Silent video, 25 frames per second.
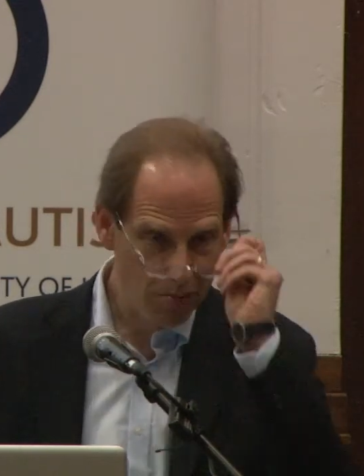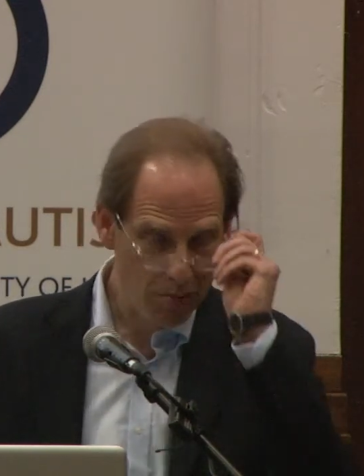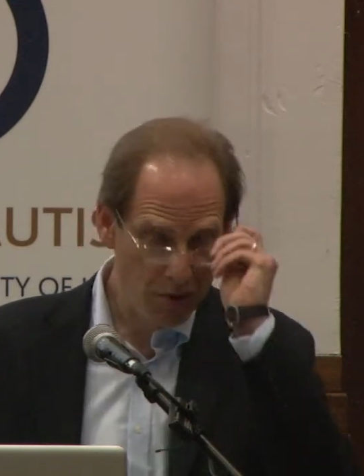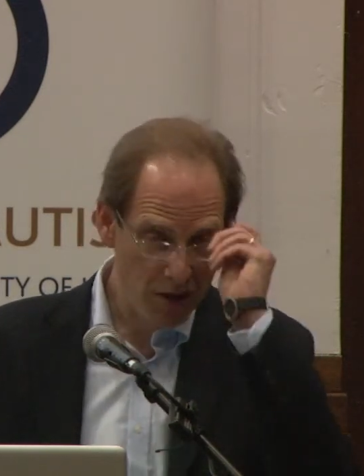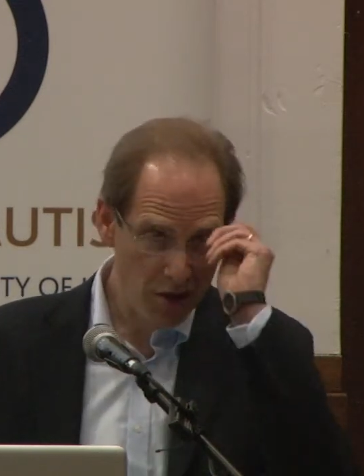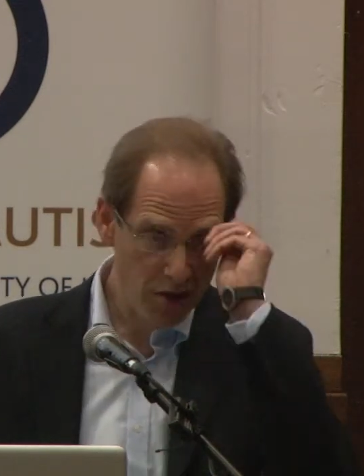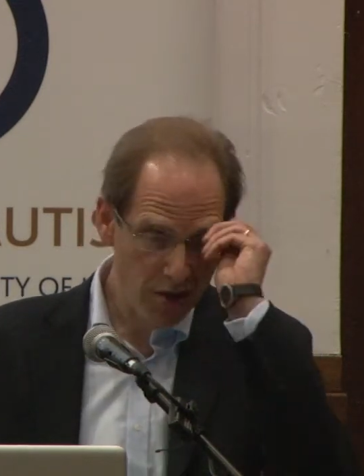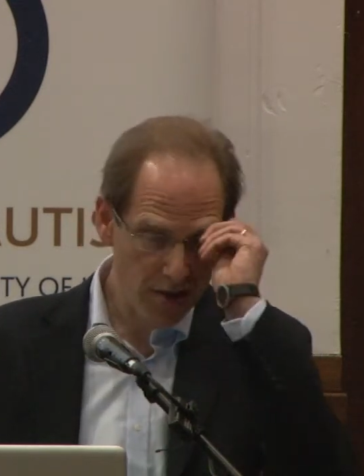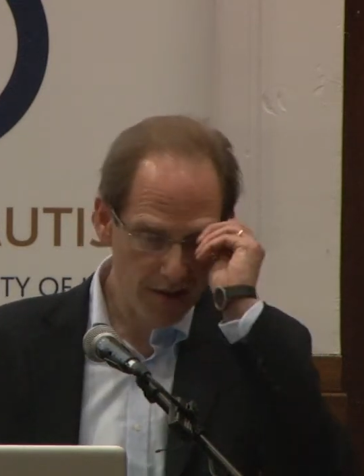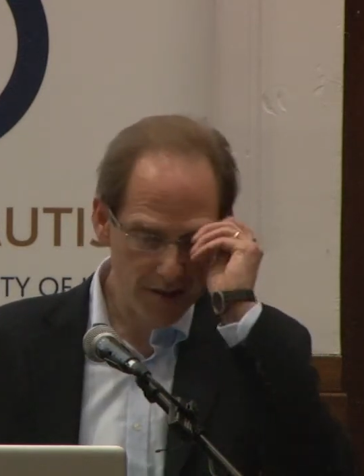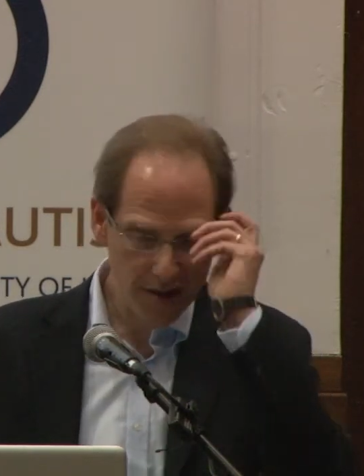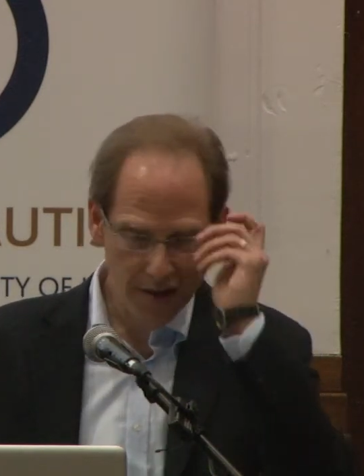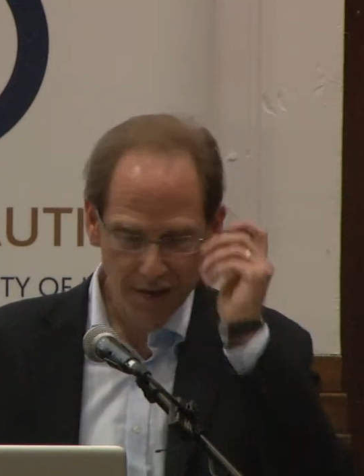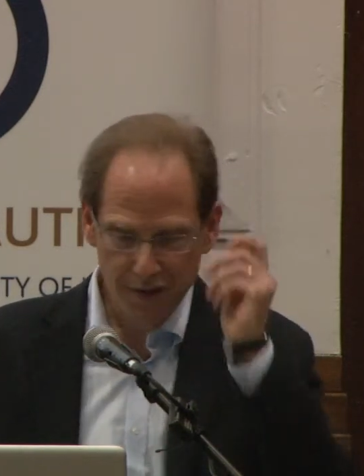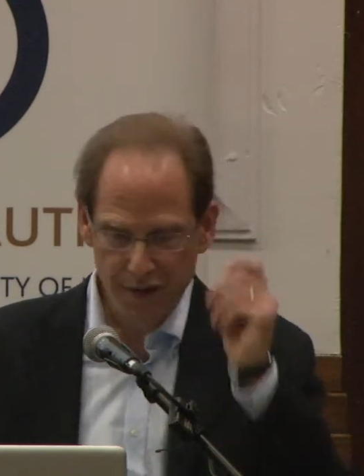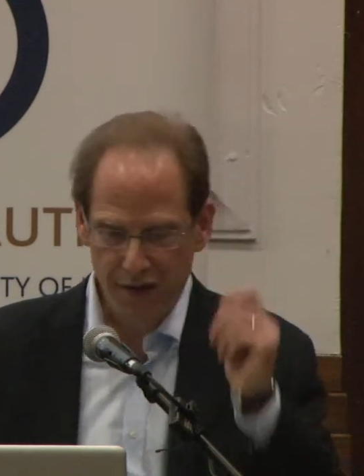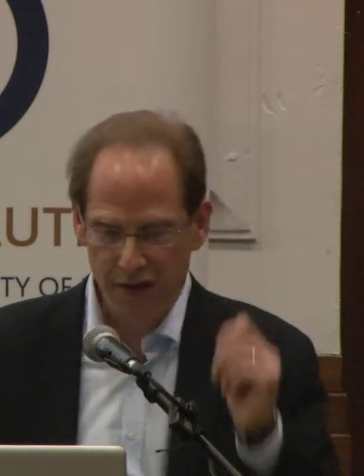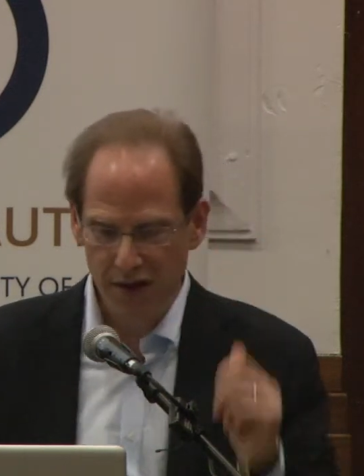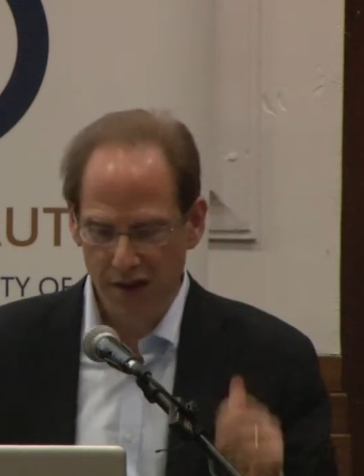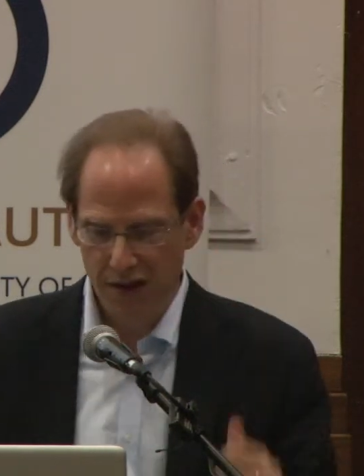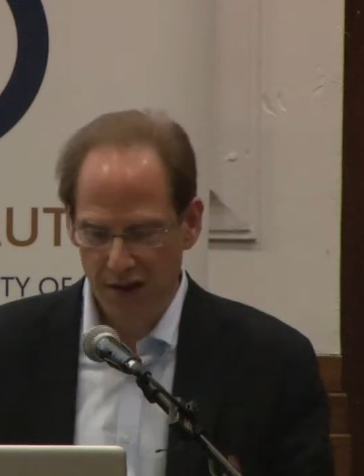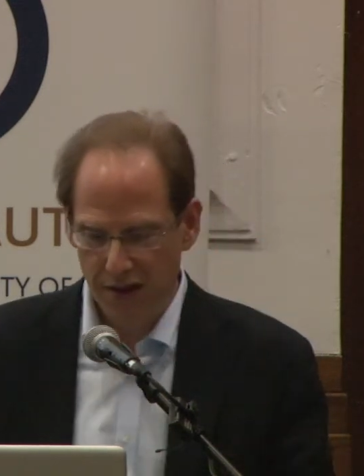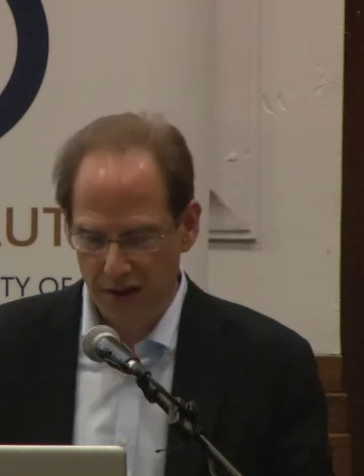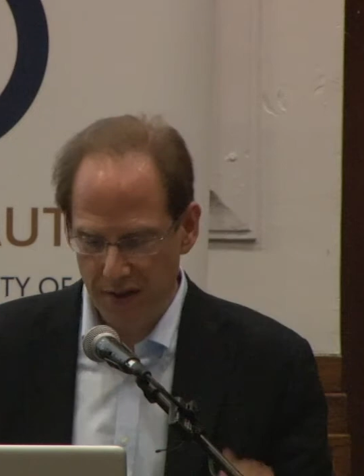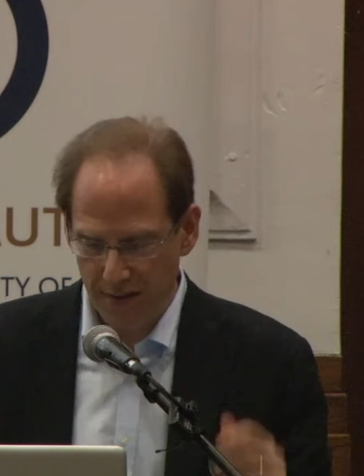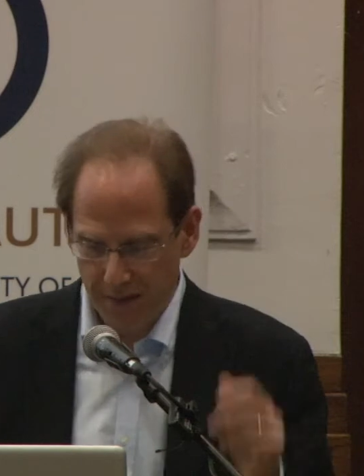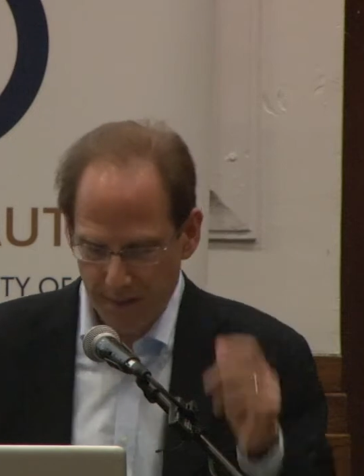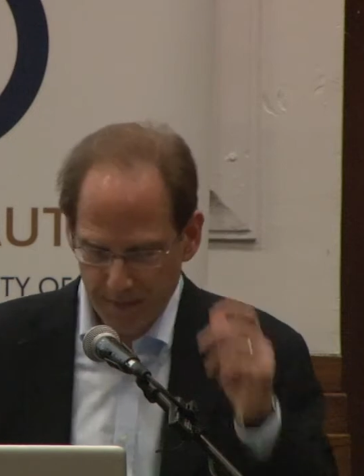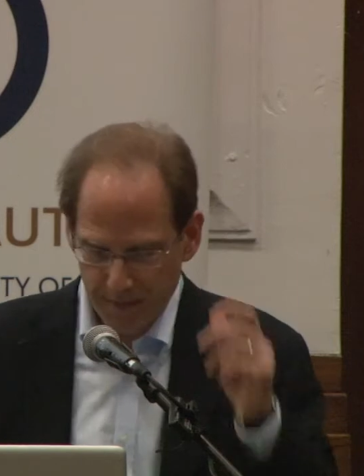but just different.